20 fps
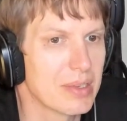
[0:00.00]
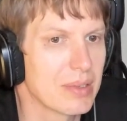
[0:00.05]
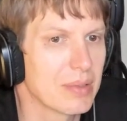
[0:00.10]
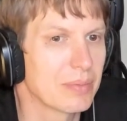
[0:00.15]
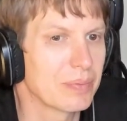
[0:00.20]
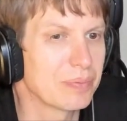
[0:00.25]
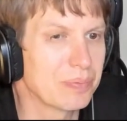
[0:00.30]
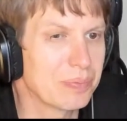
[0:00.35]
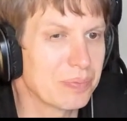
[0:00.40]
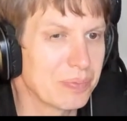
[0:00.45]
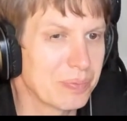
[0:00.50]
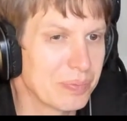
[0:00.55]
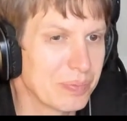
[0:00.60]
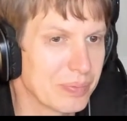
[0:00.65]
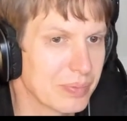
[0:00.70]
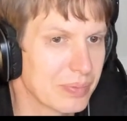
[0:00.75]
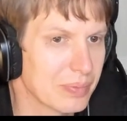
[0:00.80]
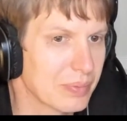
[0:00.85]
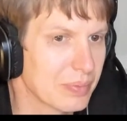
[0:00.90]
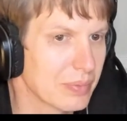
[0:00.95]
uh,
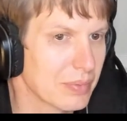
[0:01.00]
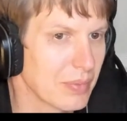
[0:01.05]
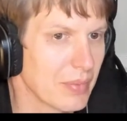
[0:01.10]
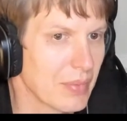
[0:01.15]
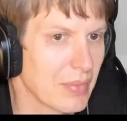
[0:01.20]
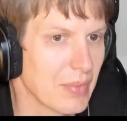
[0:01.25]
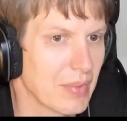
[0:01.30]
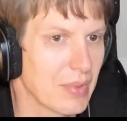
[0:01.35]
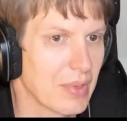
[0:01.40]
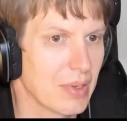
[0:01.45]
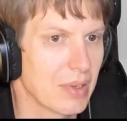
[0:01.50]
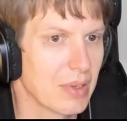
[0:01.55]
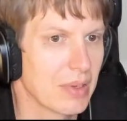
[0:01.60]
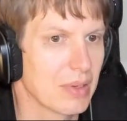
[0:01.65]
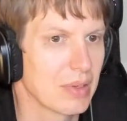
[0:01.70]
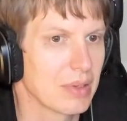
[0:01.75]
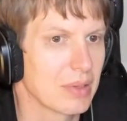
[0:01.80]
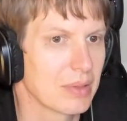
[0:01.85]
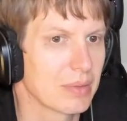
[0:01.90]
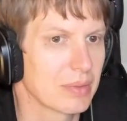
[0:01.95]
mm,
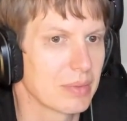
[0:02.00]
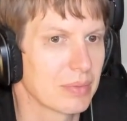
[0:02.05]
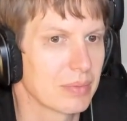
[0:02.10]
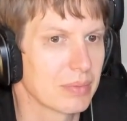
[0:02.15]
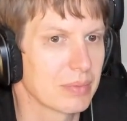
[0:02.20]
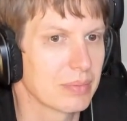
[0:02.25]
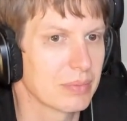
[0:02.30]
uh,